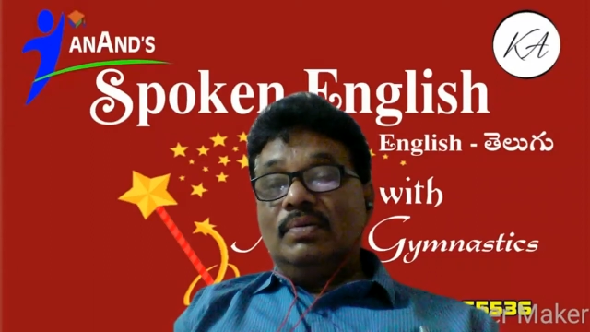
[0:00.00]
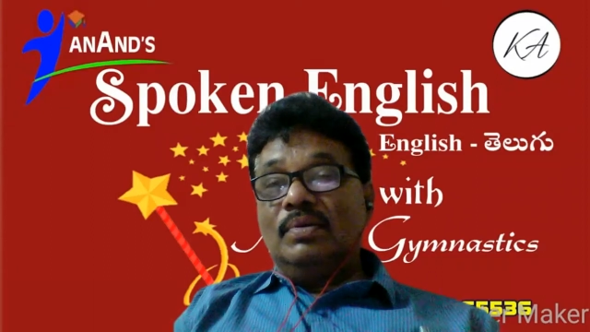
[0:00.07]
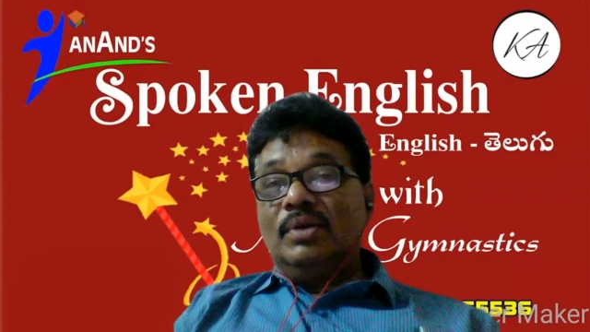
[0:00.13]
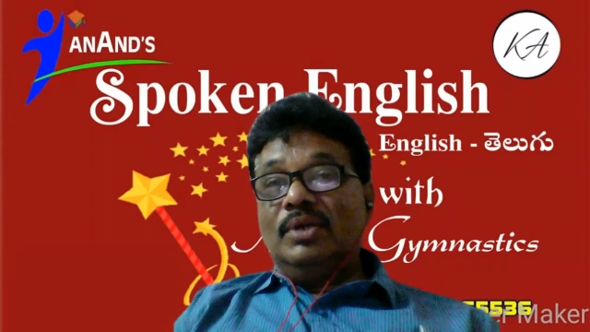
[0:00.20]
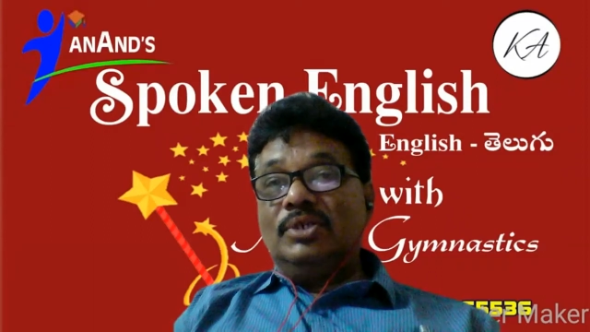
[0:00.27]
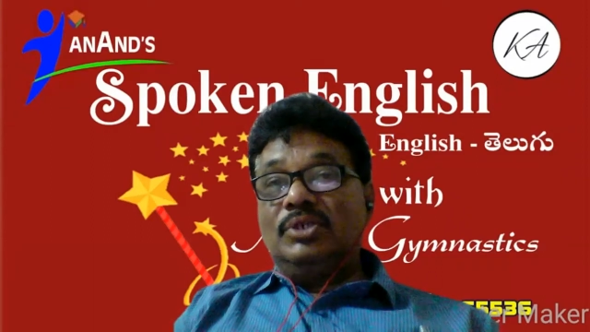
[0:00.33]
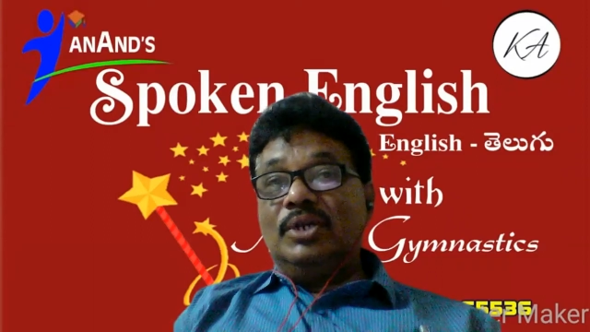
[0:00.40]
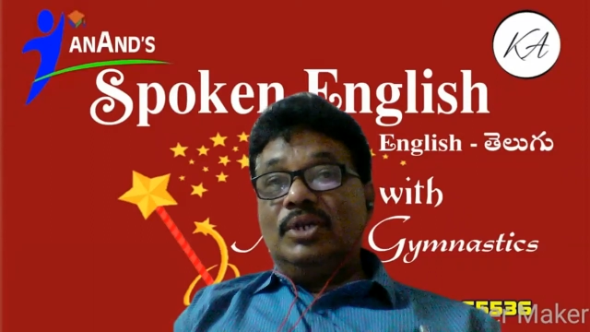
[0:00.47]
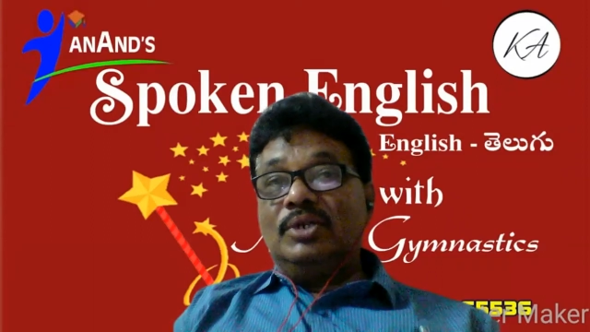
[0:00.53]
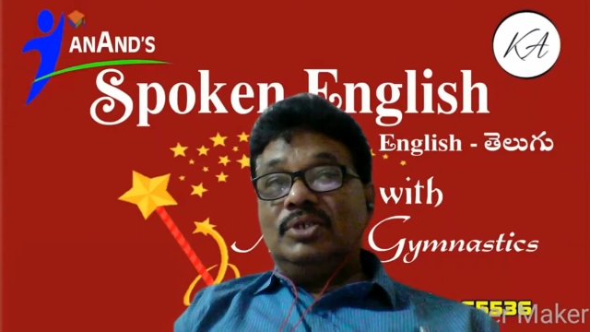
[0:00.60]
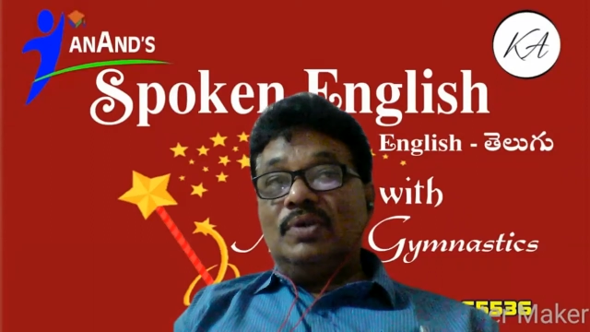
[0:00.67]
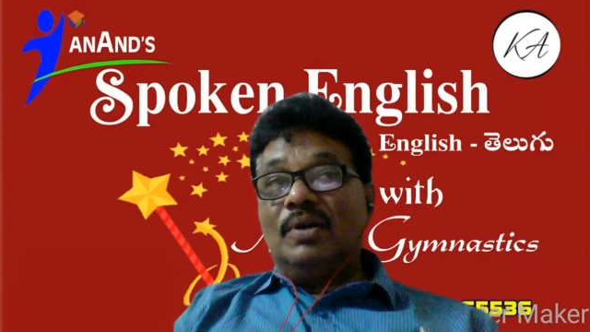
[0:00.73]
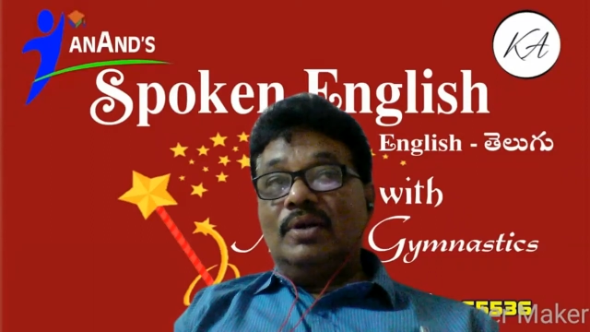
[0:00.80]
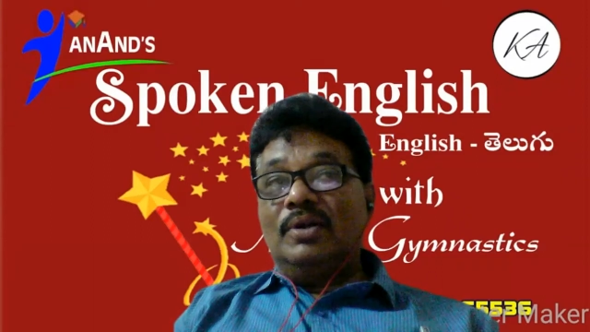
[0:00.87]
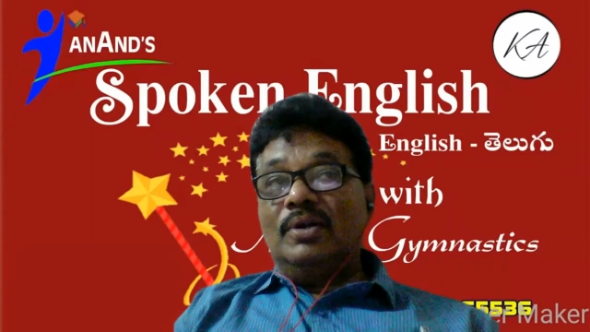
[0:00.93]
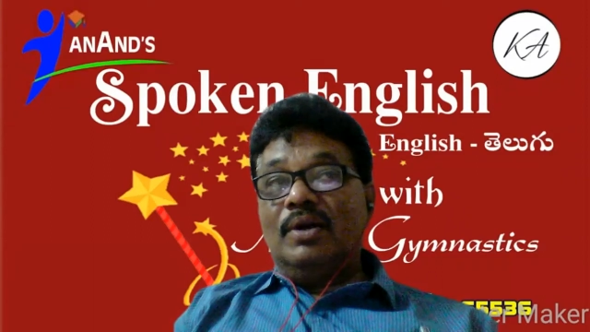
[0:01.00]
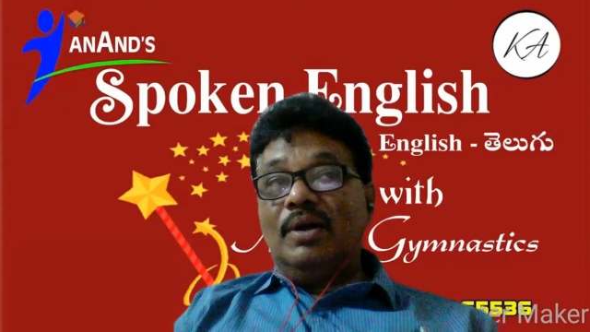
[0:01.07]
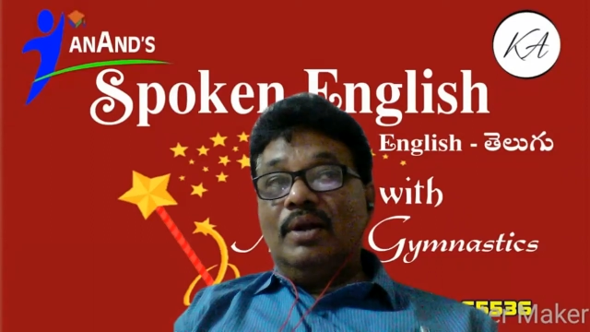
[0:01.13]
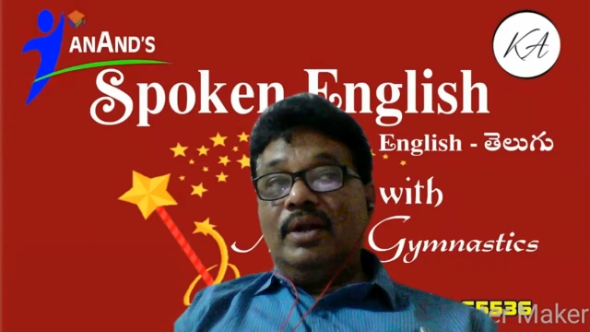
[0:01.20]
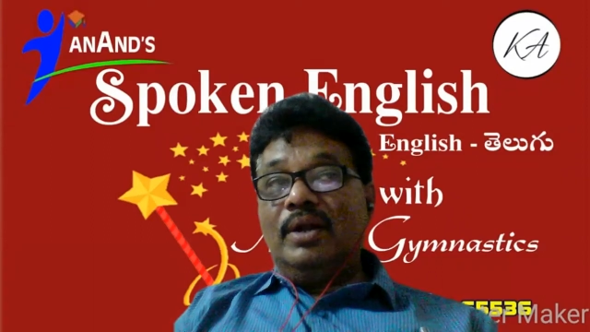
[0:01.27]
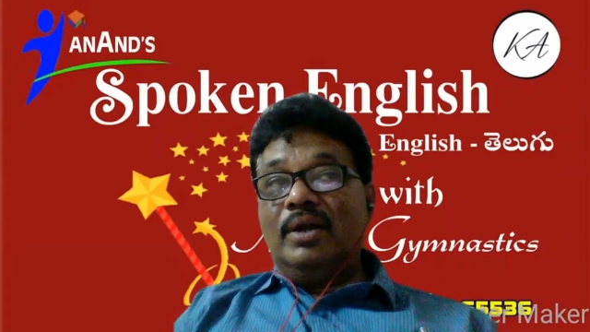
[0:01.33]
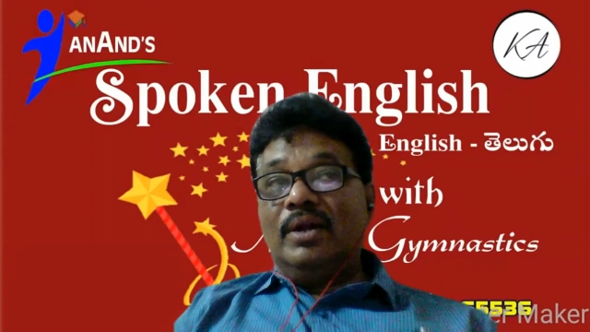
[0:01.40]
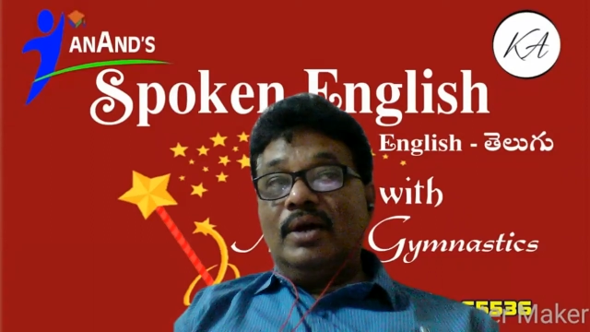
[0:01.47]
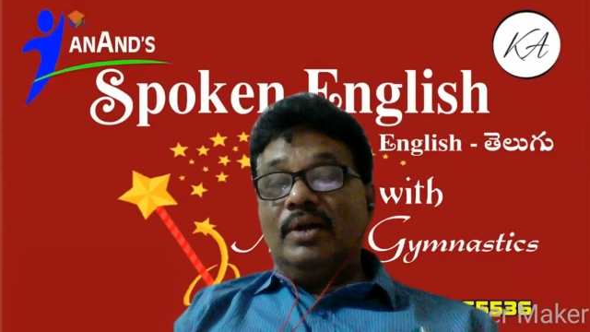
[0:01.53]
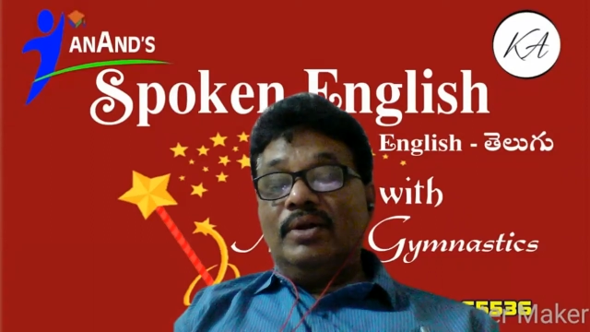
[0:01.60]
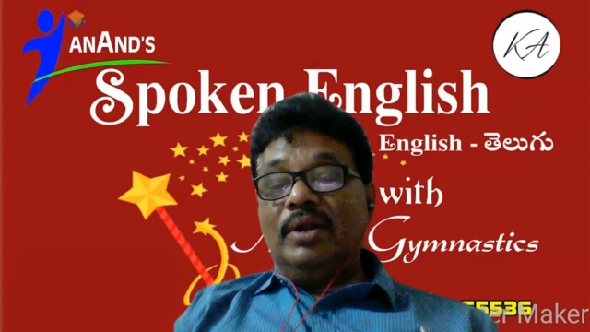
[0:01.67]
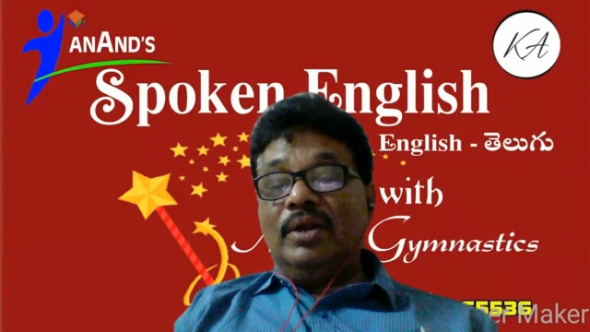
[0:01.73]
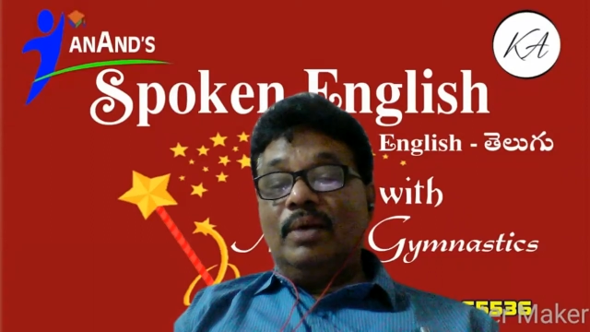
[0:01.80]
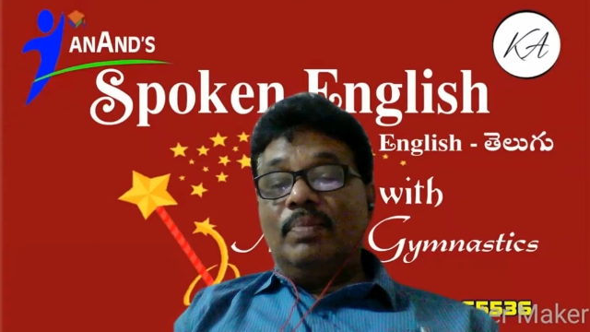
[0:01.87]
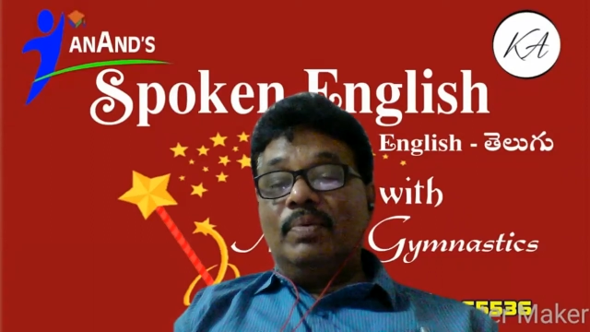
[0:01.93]
The state started earlier and
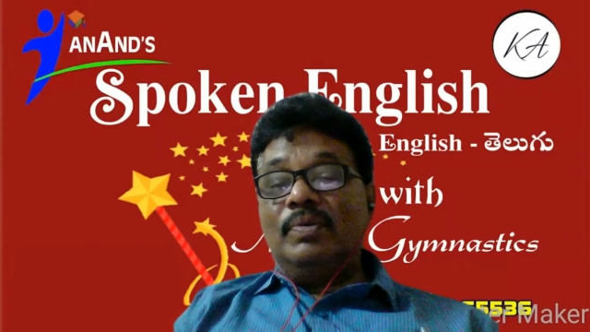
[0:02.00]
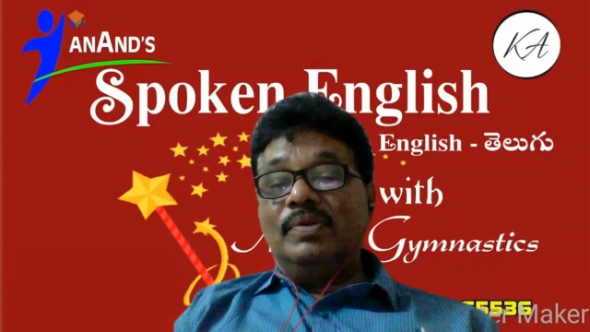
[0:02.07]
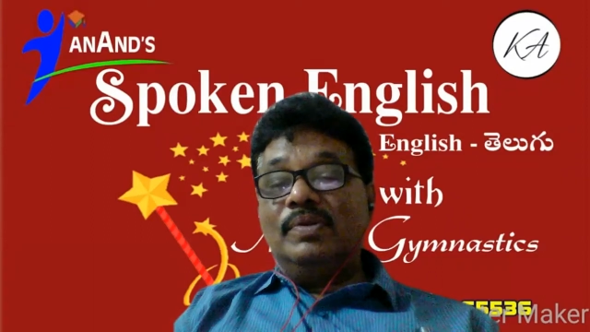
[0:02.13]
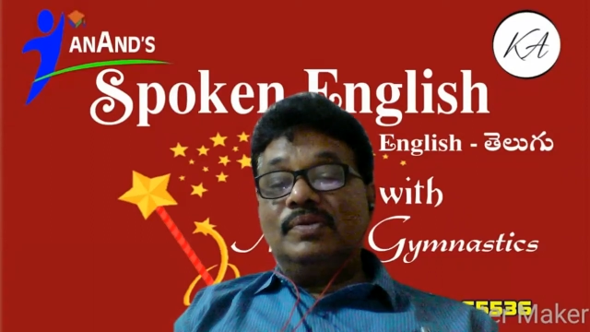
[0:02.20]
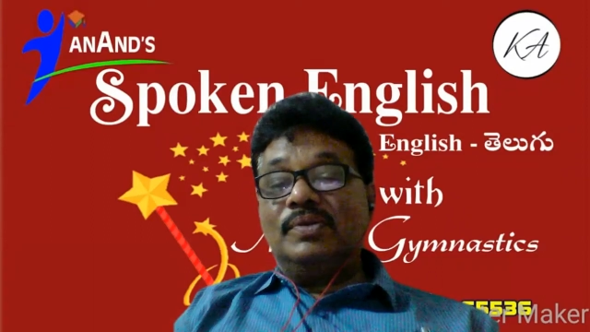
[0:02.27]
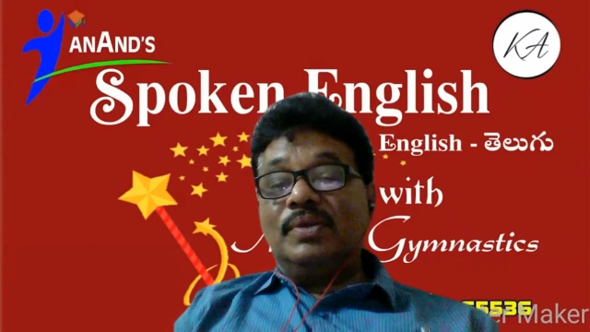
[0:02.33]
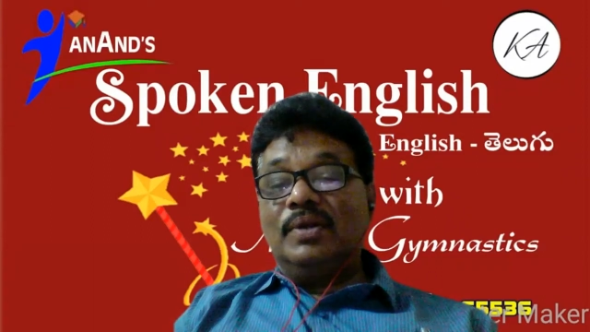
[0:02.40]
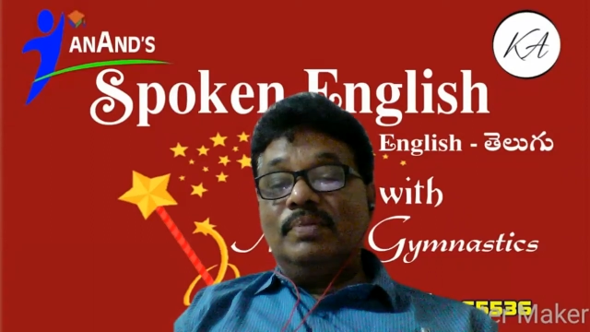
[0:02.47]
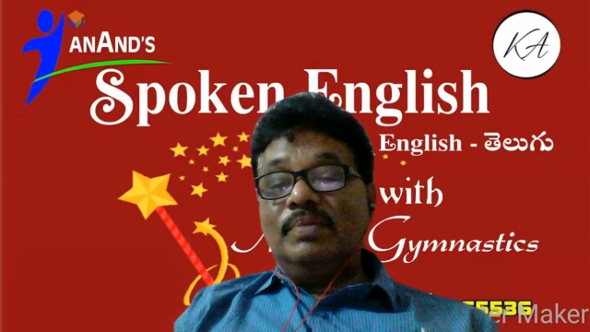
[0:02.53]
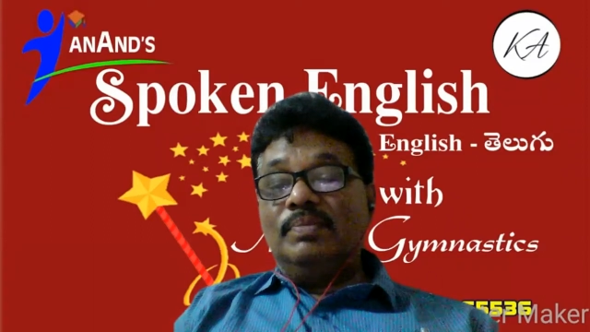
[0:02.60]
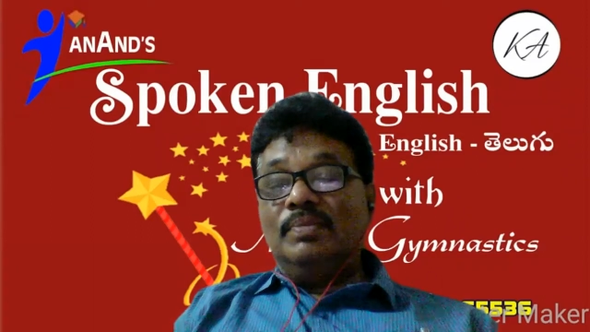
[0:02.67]
continued up to this time.